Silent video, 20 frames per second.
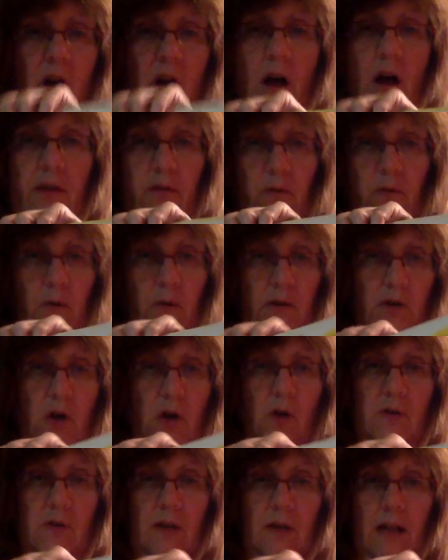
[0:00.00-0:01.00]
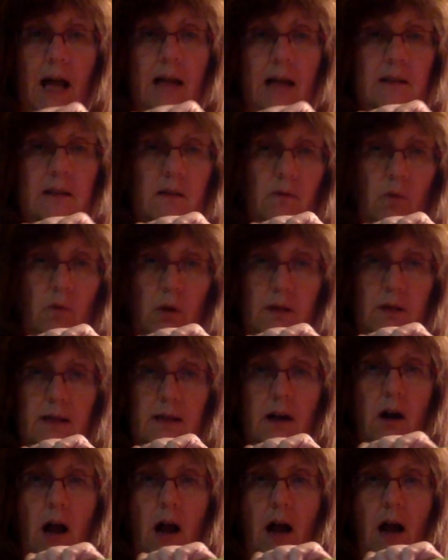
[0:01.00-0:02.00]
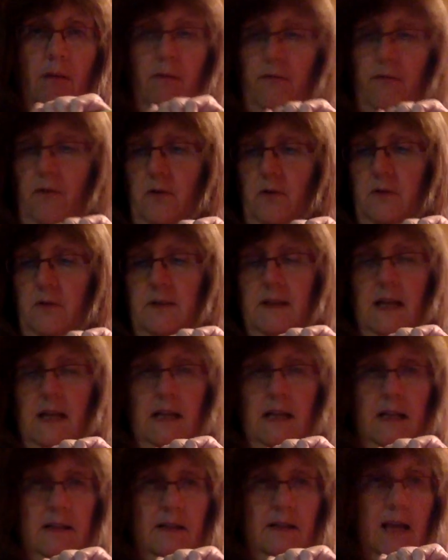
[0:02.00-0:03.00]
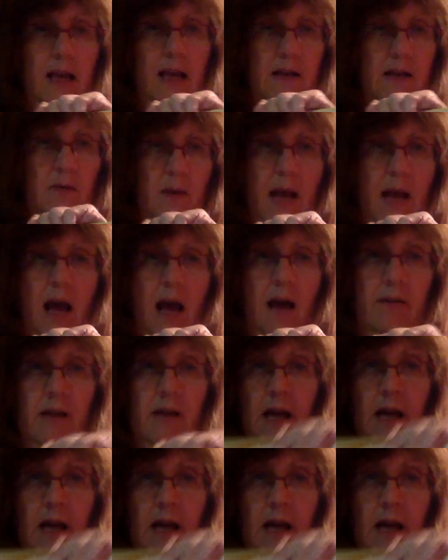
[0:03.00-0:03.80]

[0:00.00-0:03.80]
gone through and chosen lots of words that are homophones. In this case, we have